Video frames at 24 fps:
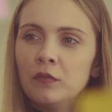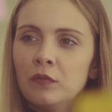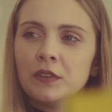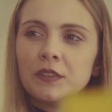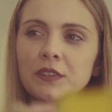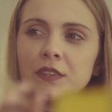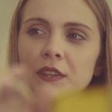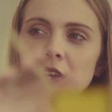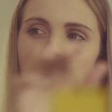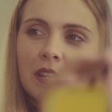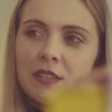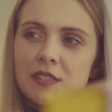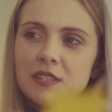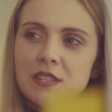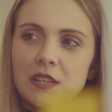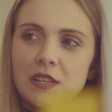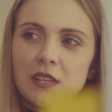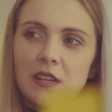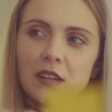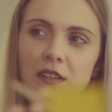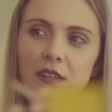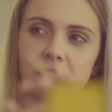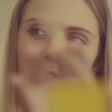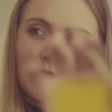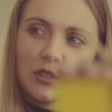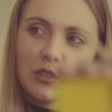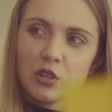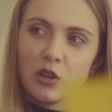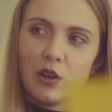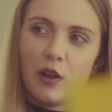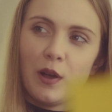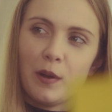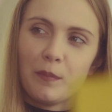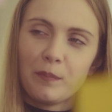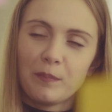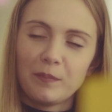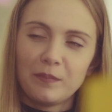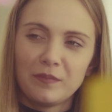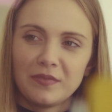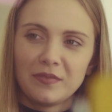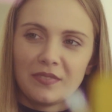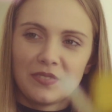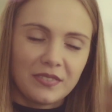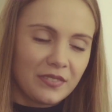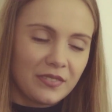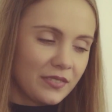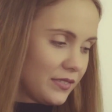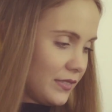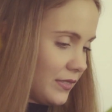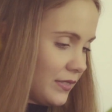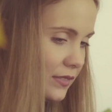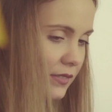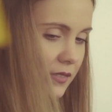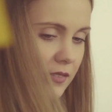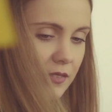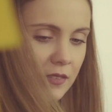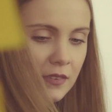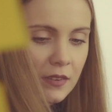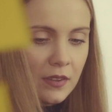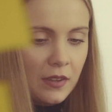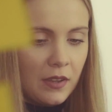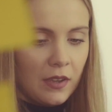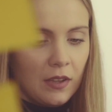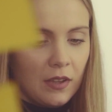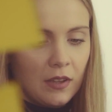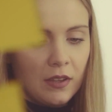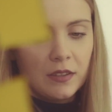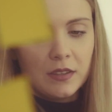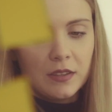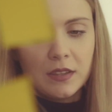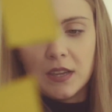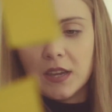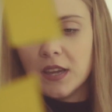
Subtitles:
business, you want to ensure that there is a plan and that the money